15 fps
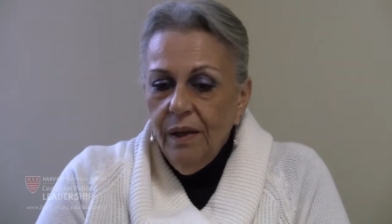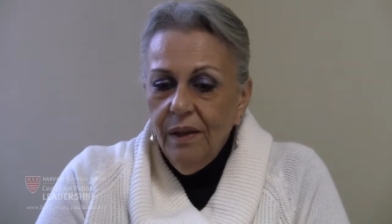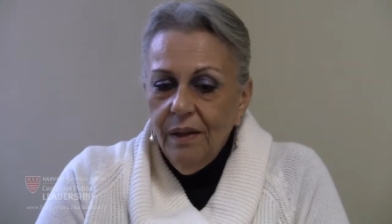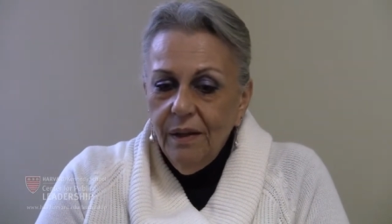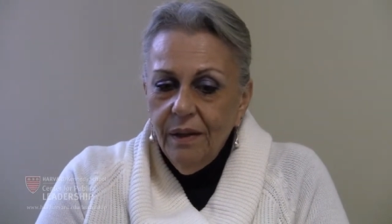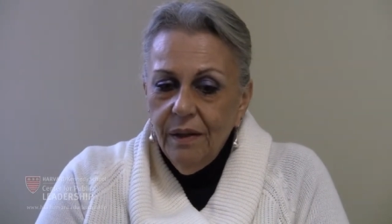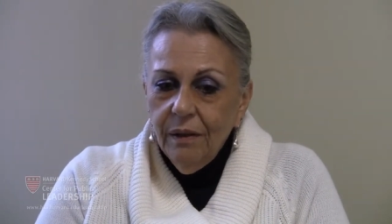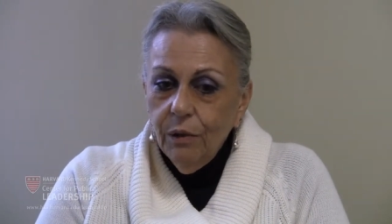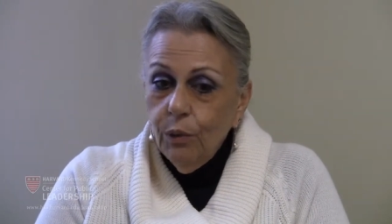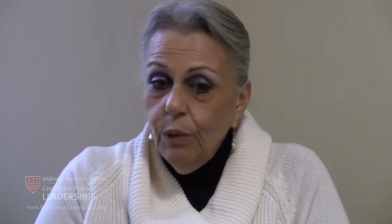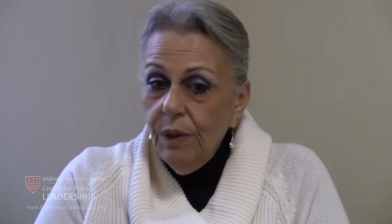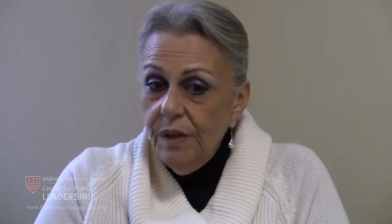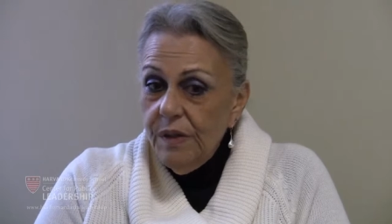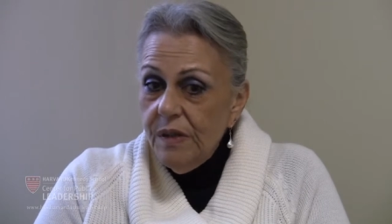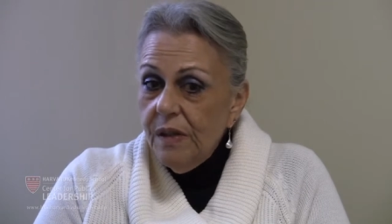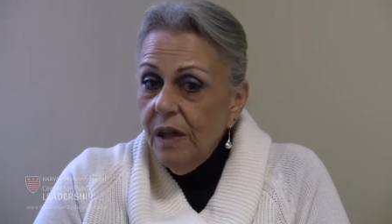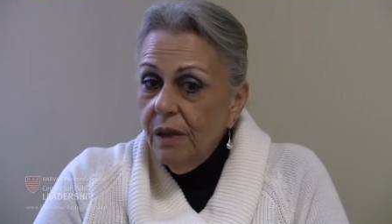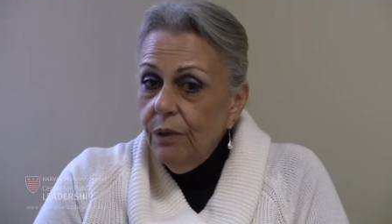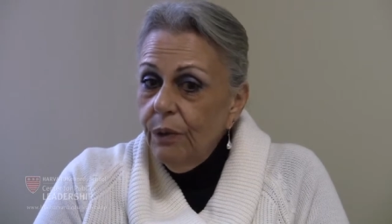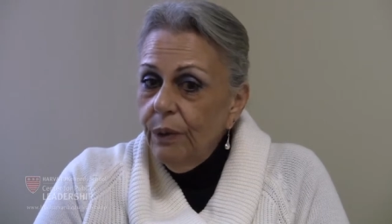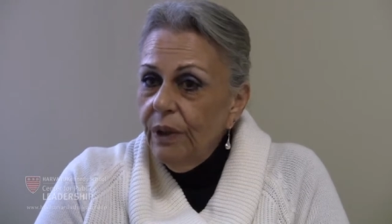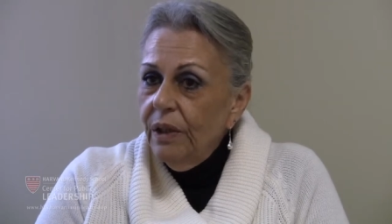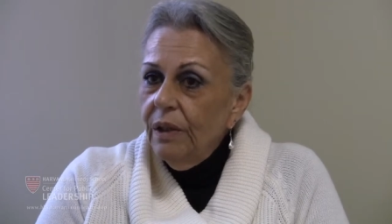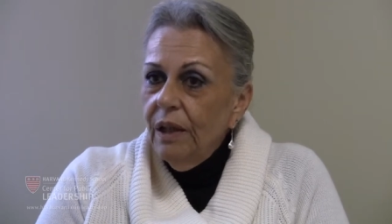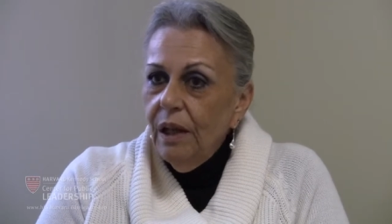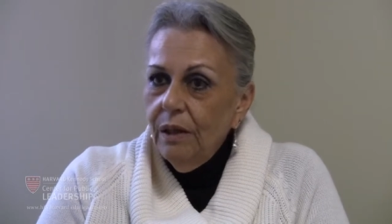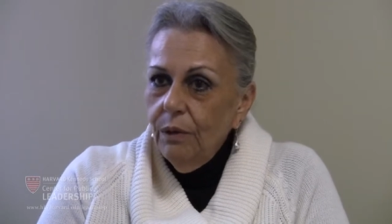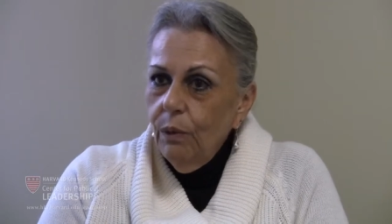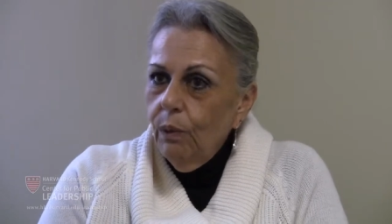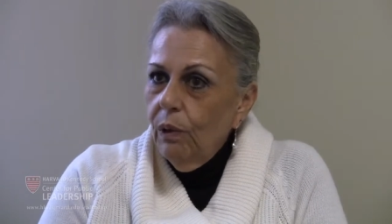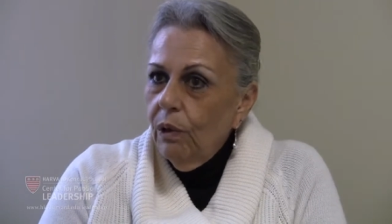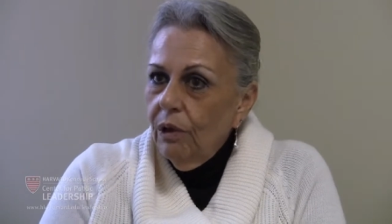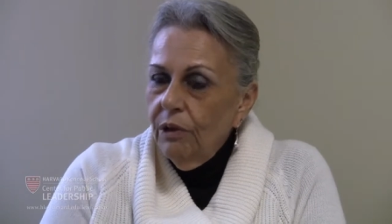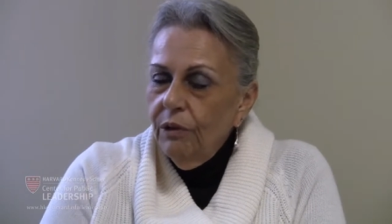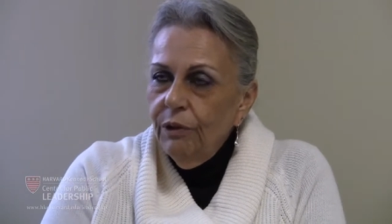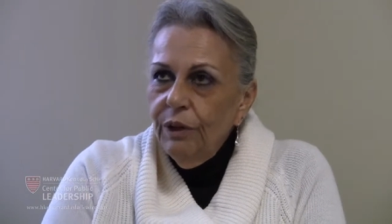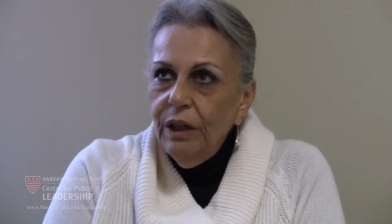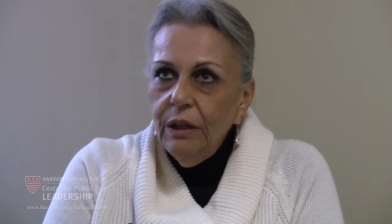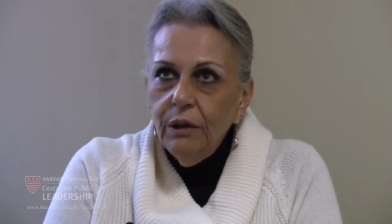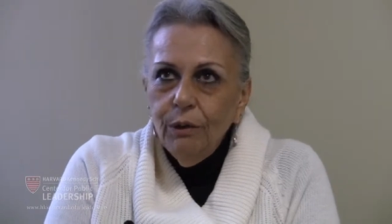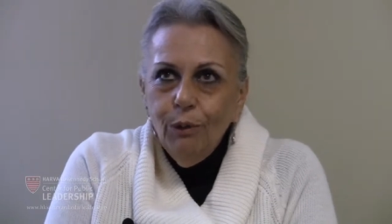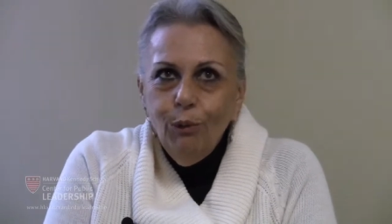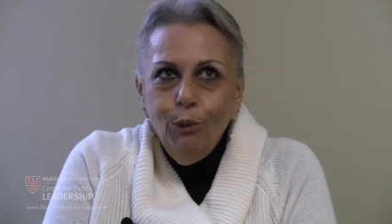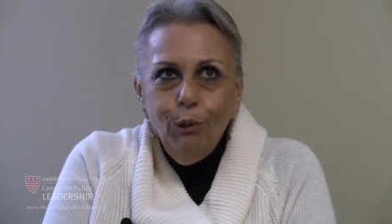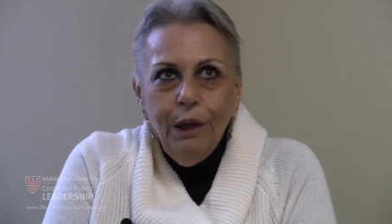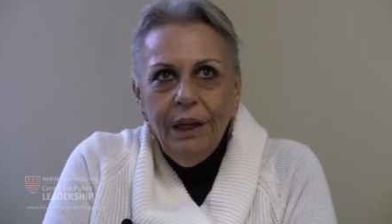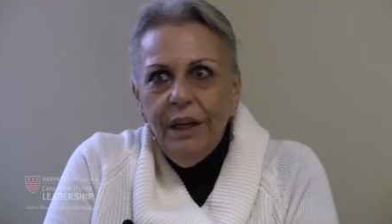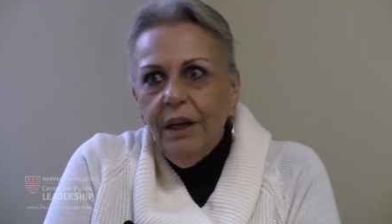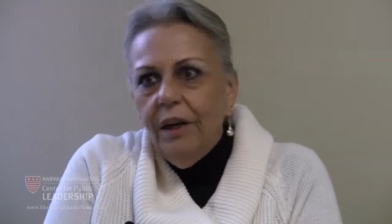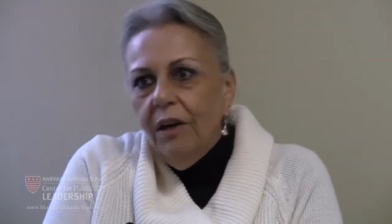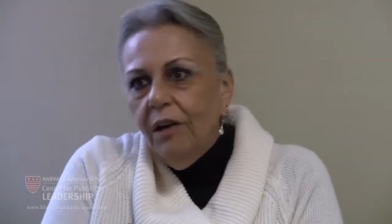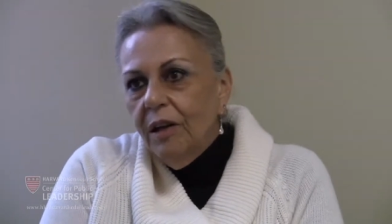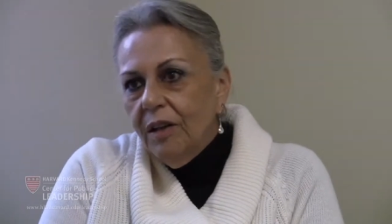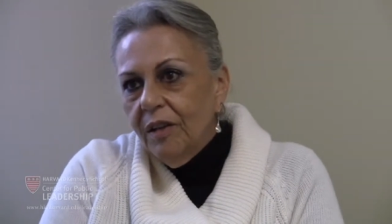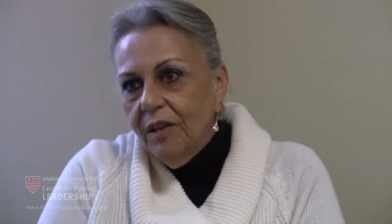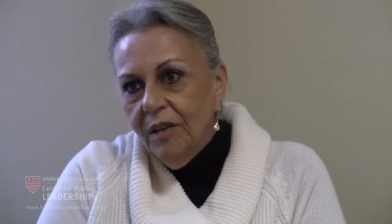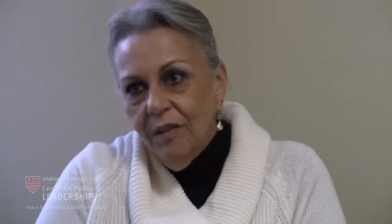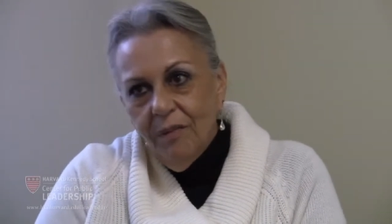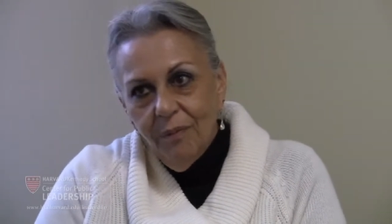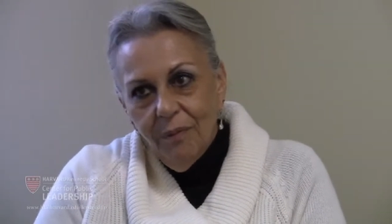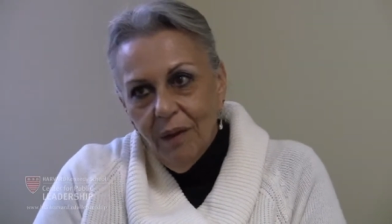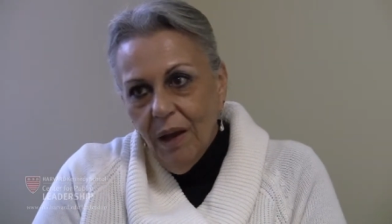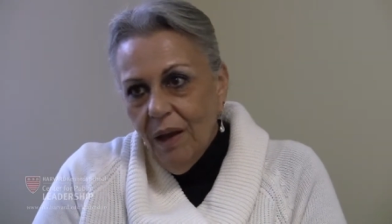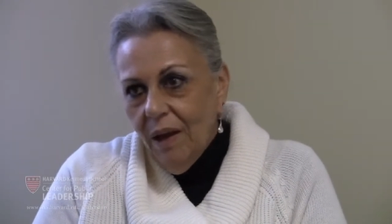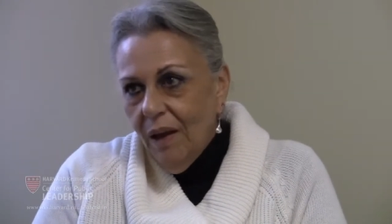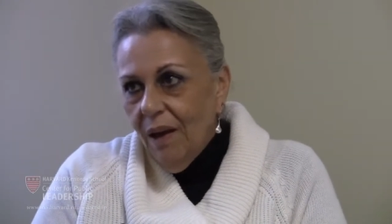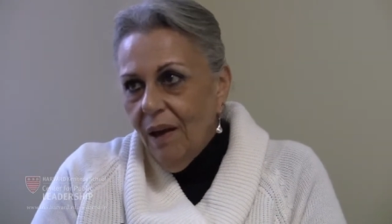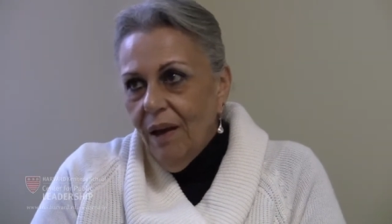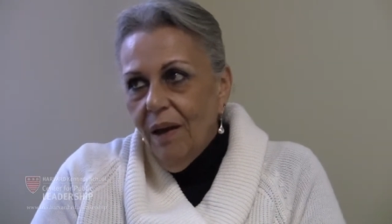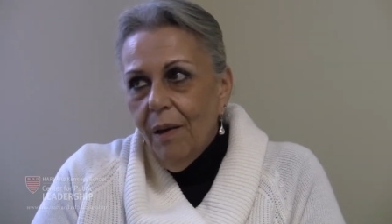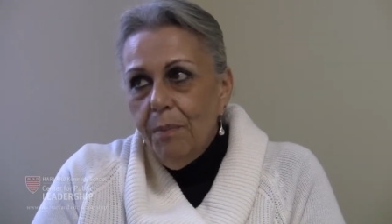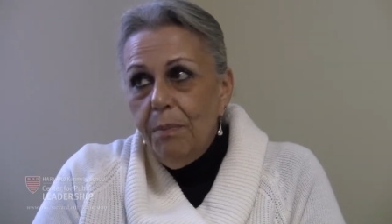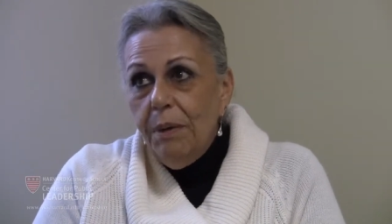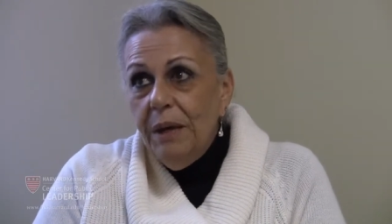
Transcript: And we started doing that work until we got a